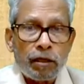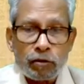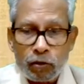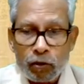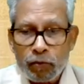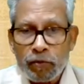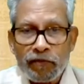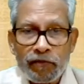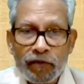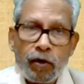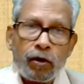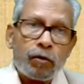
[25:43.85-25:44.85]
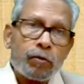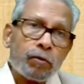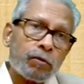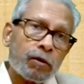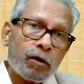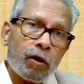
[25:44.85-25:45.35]
So before
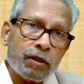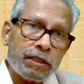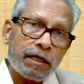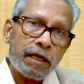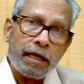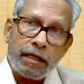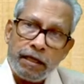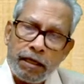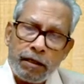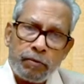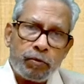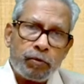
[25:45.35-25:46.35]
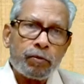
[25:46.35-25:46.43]
launching any